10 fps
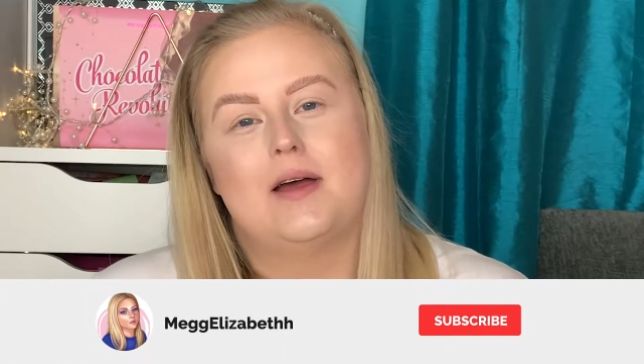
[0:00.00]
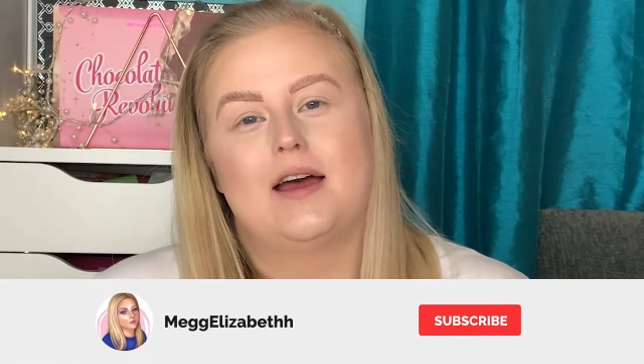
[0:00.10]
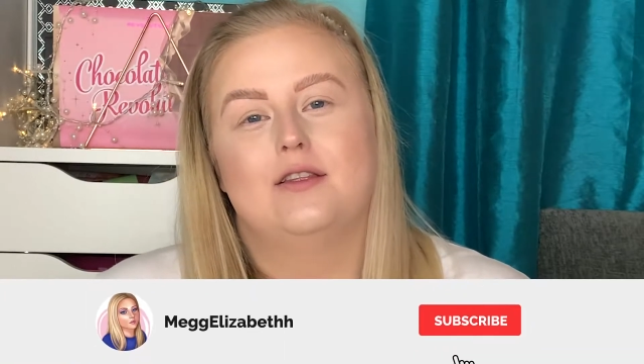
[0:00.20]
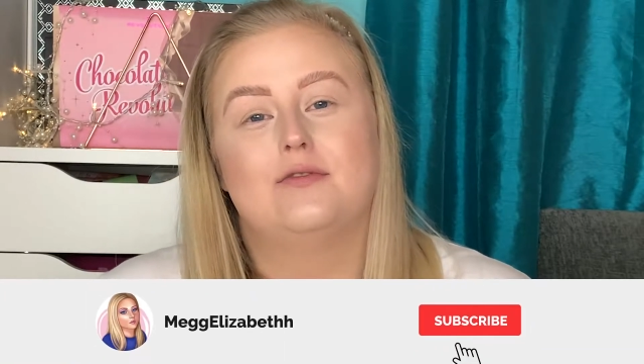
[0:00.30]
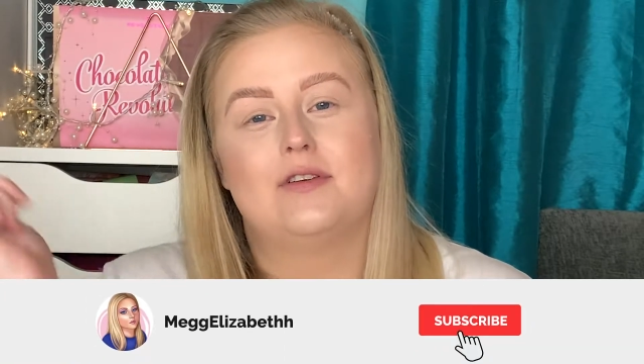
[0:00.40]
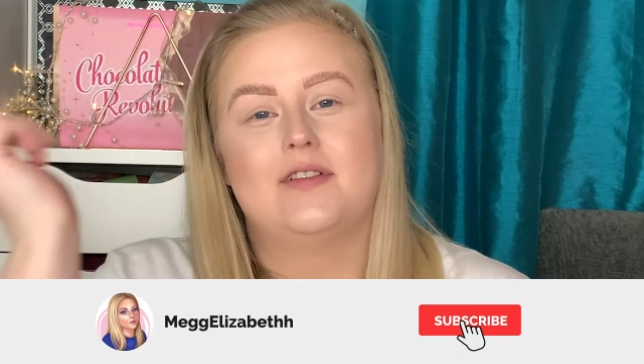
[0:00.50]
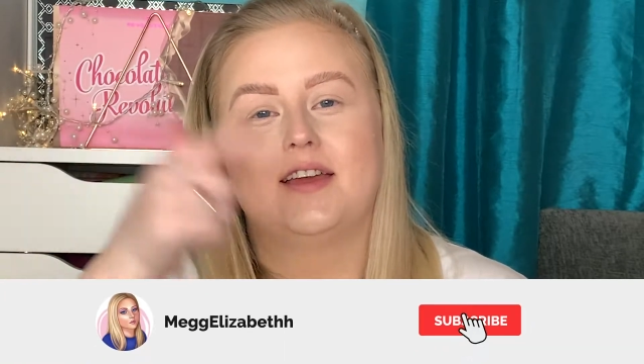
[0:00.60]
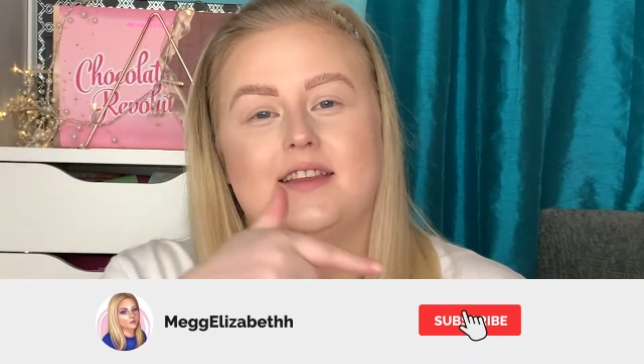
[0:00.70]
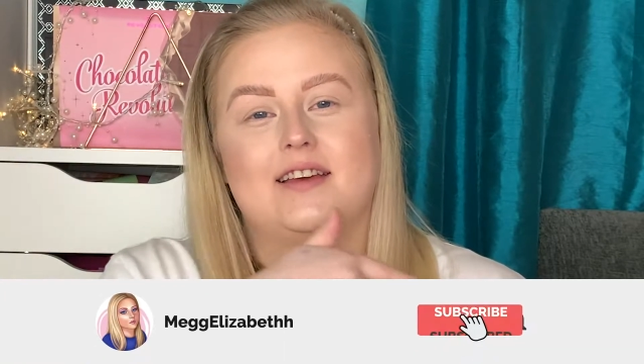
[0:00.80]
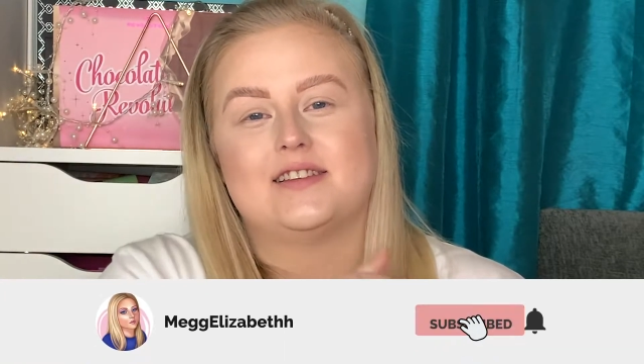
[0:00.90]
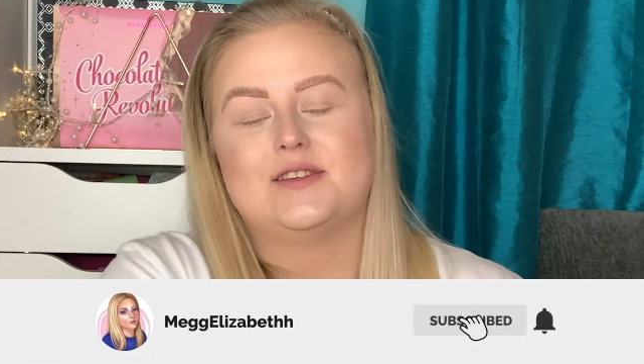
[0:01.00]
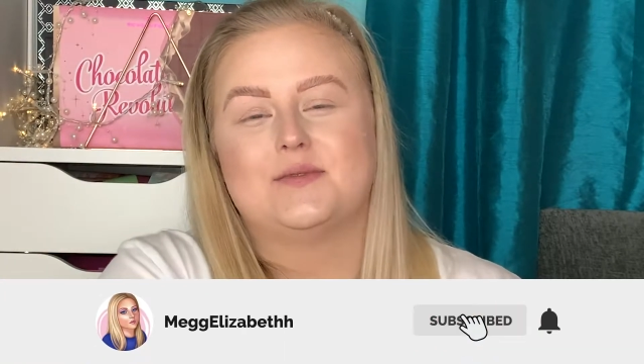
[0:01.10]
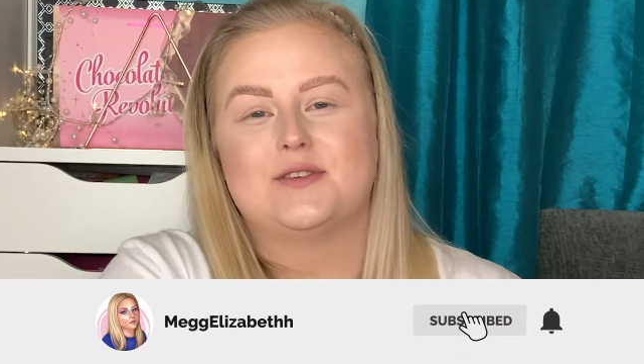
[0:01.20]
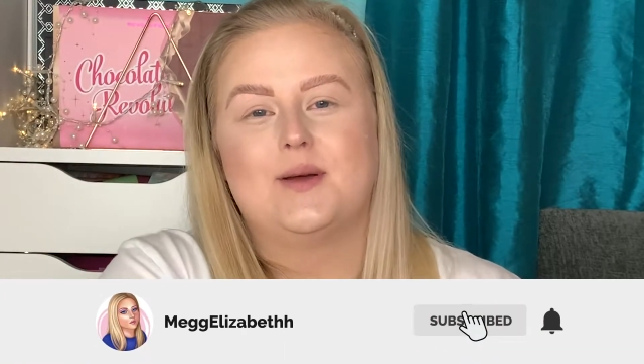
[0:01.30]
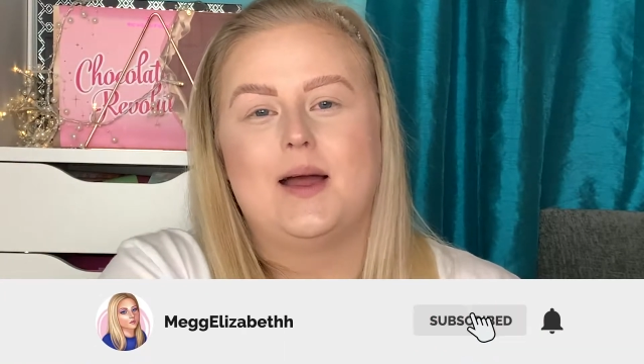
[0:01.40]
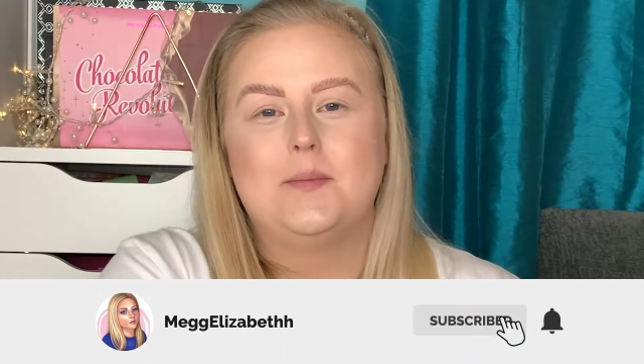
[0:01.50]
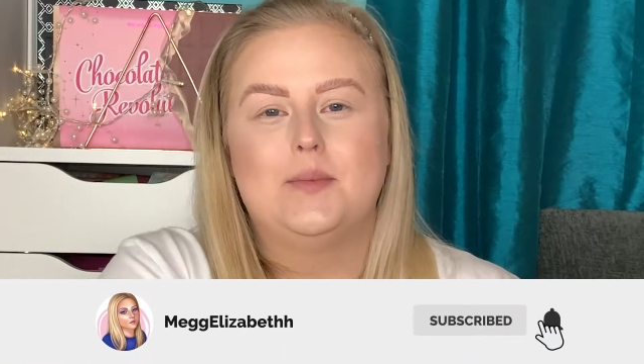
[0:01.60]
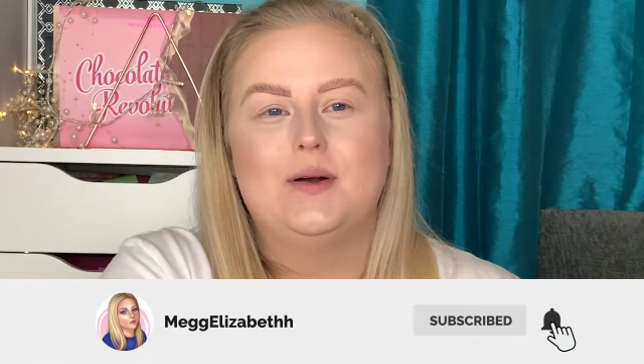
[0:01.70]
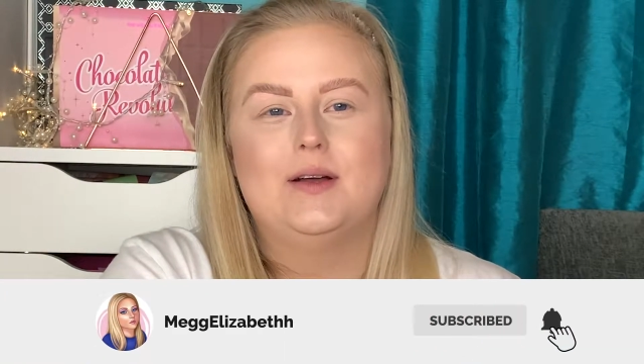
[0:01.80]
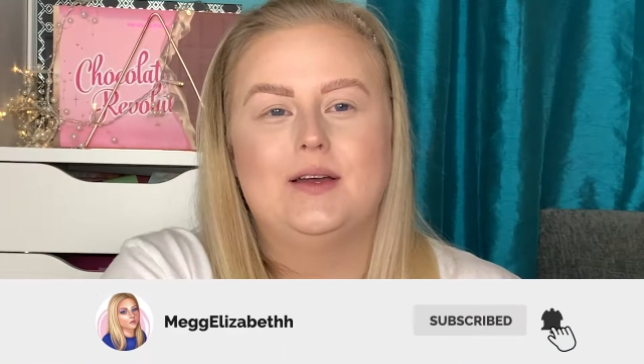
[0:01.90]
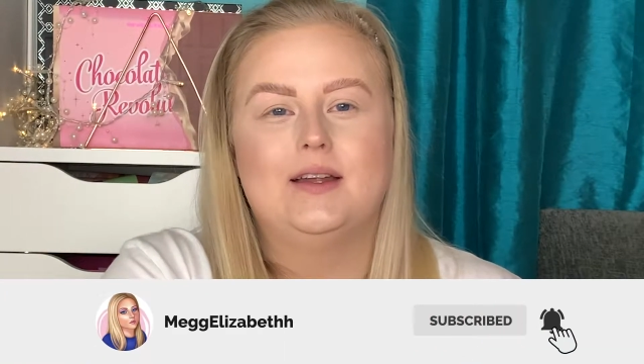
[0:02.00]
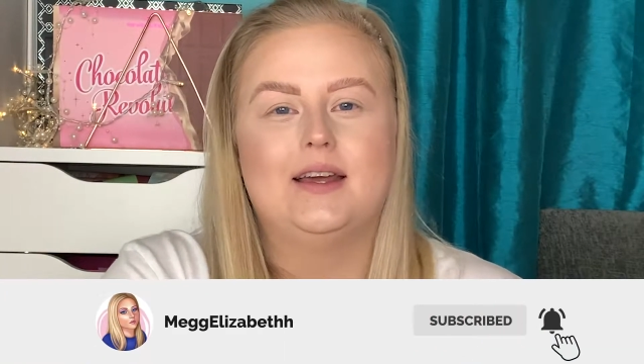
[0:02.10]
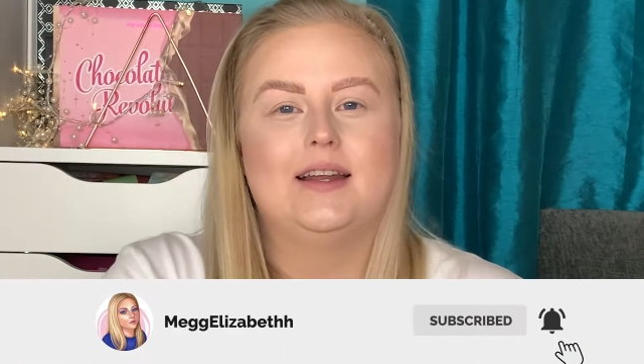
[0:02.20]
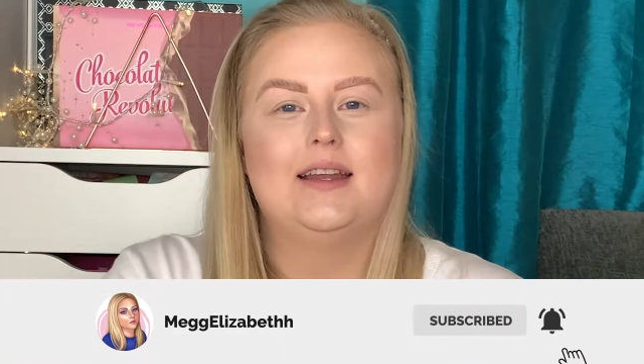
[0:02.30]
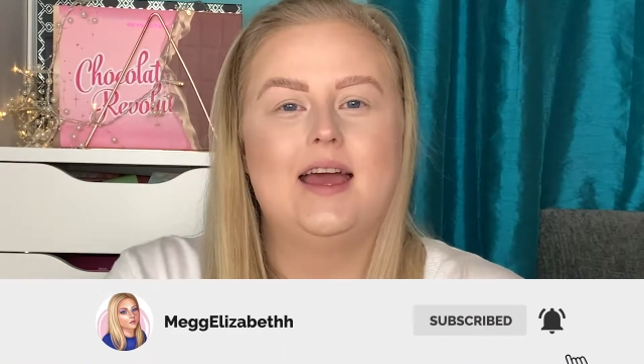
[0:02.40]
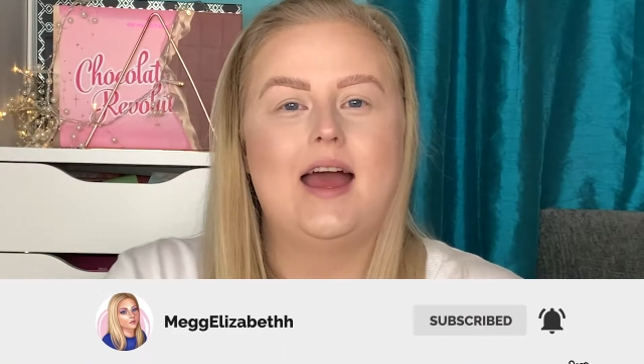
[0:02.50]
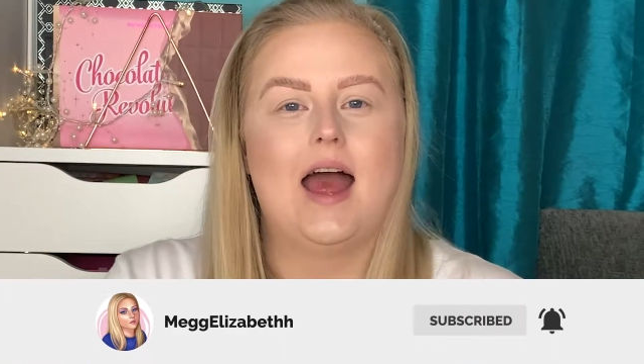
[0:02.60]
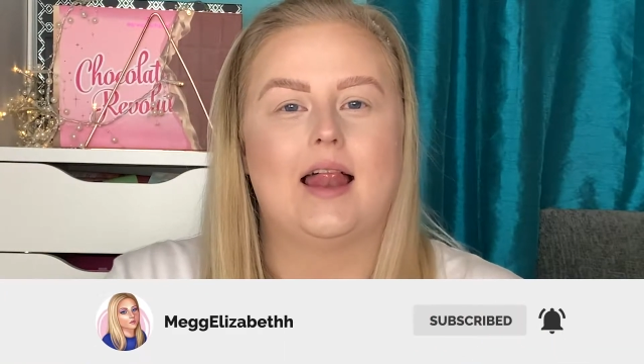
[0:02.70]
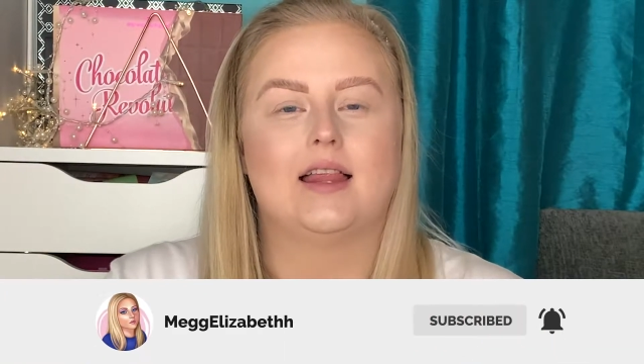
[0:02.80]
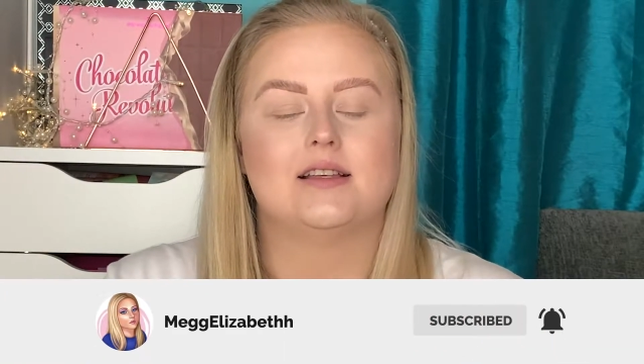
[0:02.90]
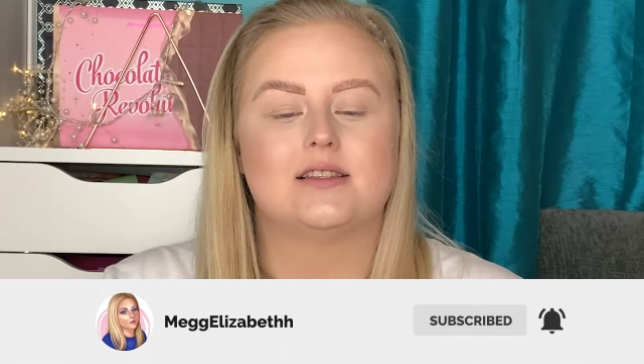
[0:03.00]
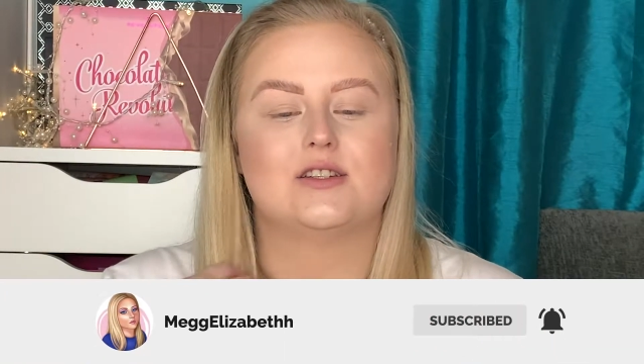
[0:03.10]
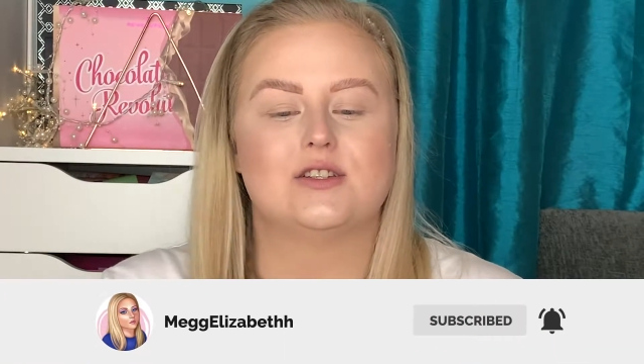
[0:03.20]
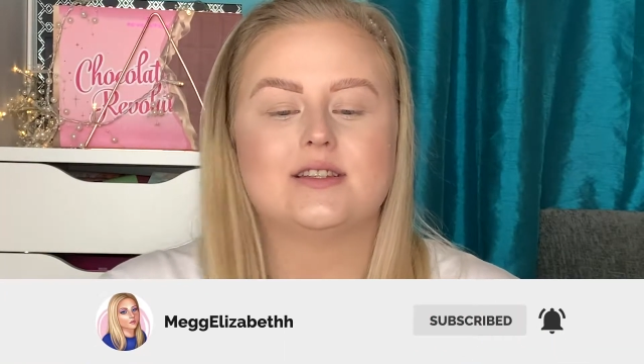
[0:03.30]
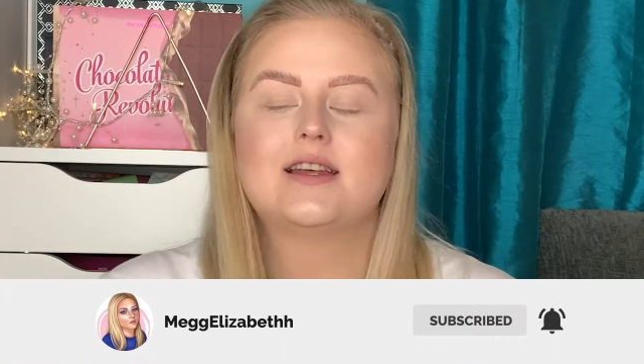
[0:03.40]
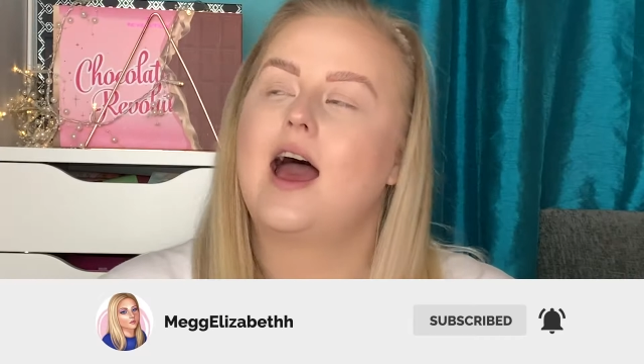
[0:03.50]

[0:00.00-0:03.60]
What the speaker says: I'd love it if you hit that subscribe button, and yeah, let's just